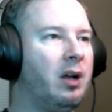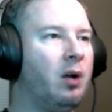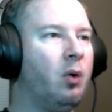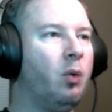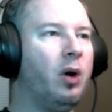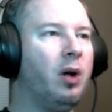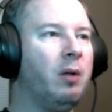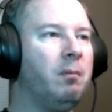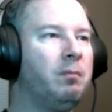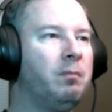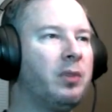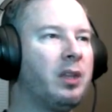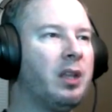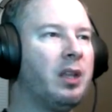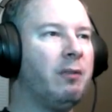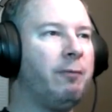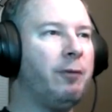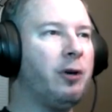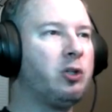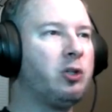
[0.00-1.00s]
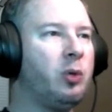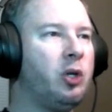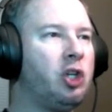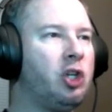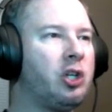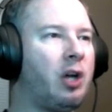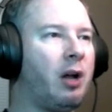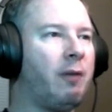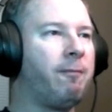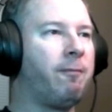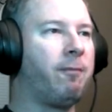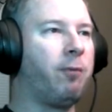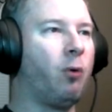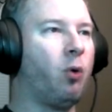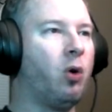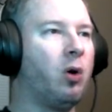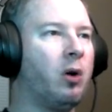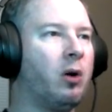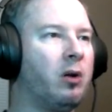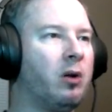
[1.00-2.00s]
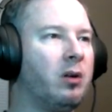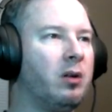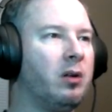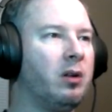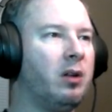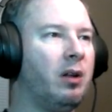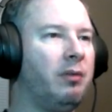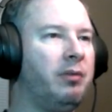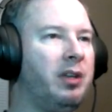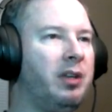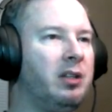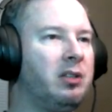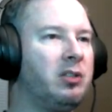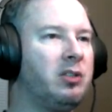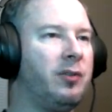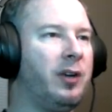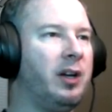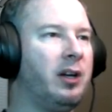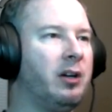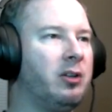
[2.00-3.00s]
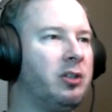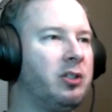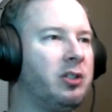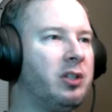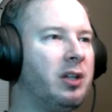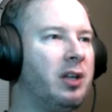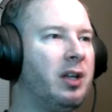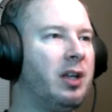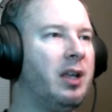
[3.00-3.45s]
Well, the first one you shot 4 of these spheres.